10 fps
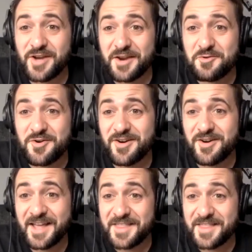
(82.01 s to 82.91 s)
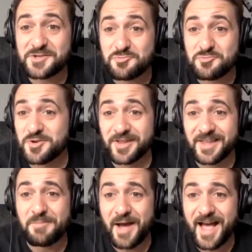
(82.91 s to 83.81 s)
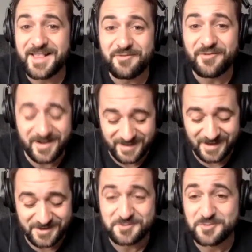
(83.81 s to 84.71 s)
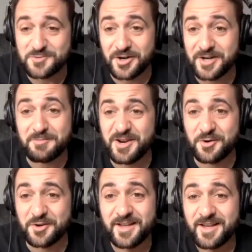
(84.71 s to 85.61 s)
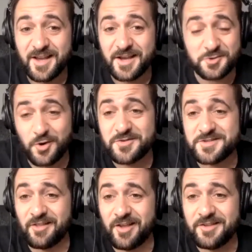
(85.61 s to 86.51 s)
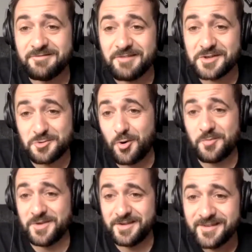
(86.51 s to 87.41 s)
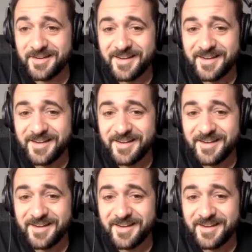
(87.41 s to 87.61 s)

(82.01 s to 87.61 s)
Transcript: I know. That's really bad. The fact that I just was running me going, it's obviously Lynne. It's not me.